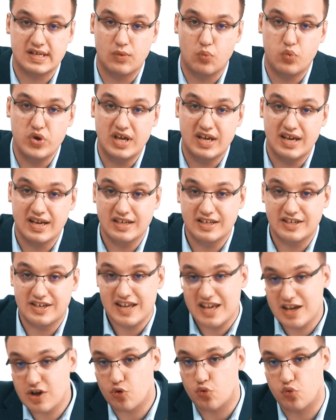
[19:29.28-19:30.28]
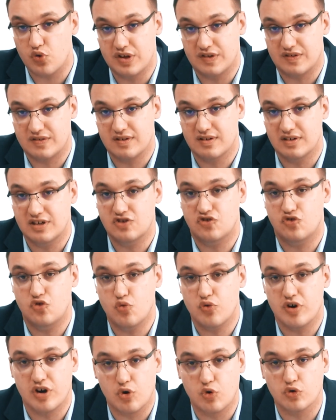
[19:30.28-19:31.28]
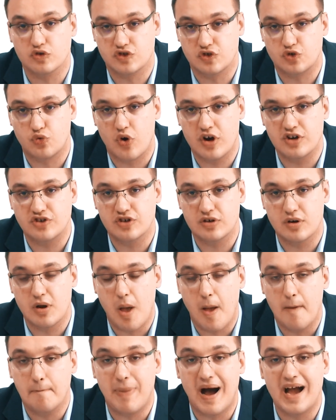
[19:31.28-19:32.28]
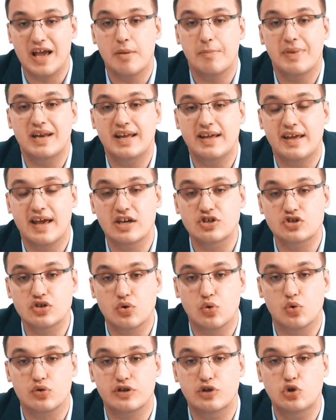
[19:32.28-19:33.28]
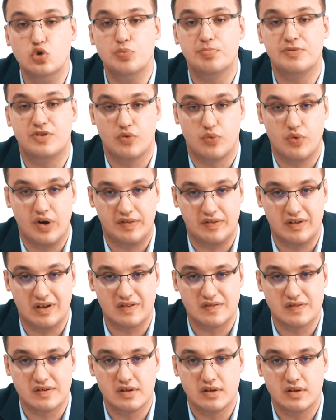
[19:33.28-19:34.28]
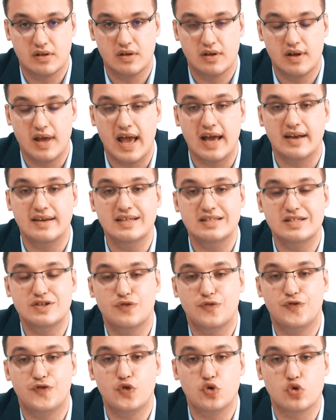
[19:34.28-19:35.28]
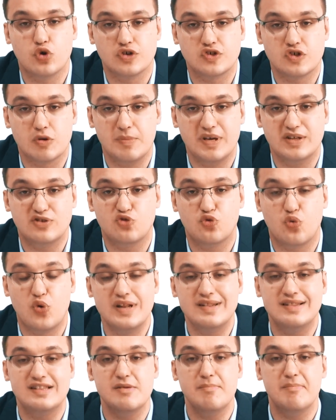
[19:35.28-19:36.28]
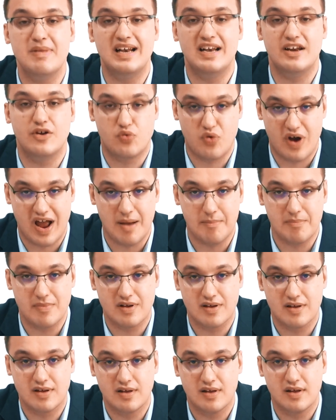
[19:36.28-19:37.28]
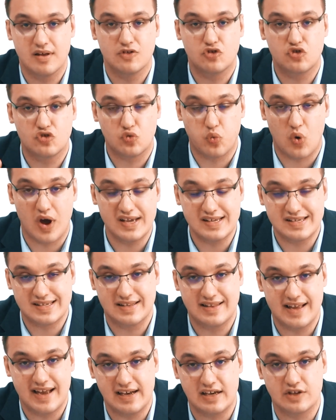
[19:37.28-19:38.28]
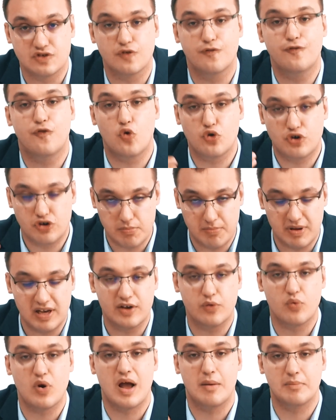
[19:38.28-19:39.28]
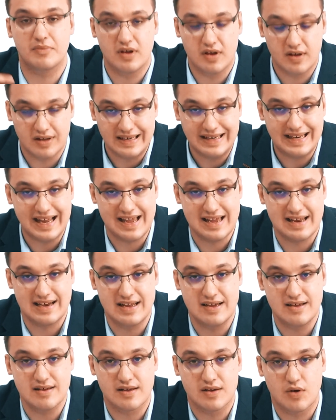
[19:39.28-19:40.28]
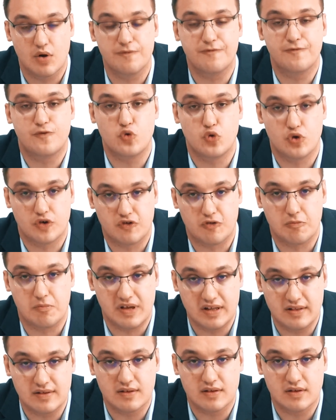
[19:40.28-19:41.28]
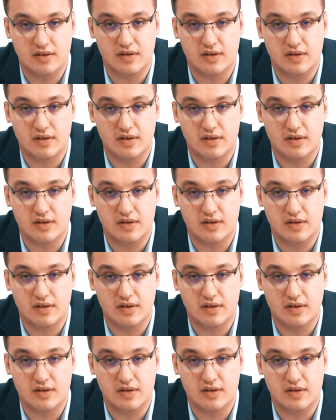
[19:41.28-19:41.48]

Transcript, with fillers: We can decrease this urine concentration by a medication called loop diuretics. And this is furosemide 20 milligram twice a daily, so 40 milligram daily of furosemide